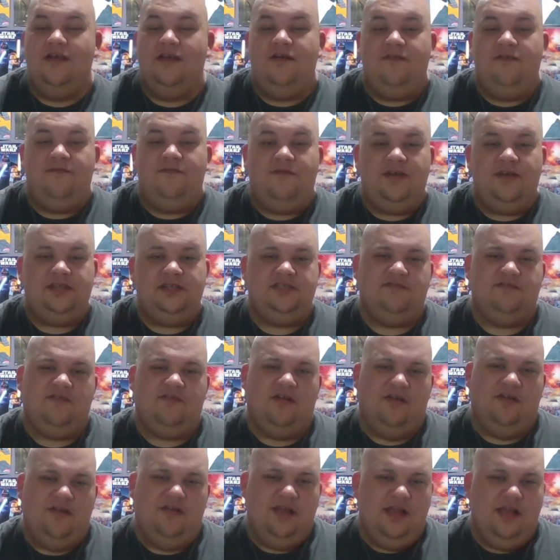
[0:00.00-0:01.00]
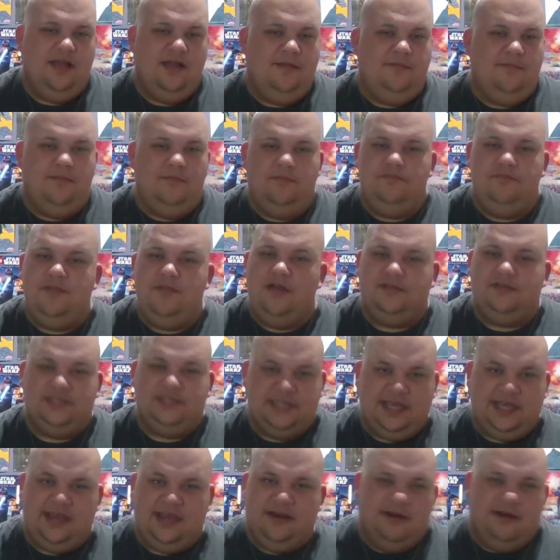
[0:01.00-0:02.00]
First of all, no
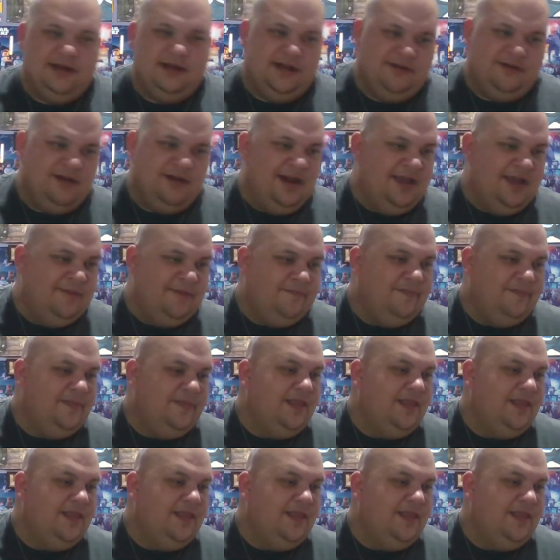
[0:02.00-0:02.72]
security, right?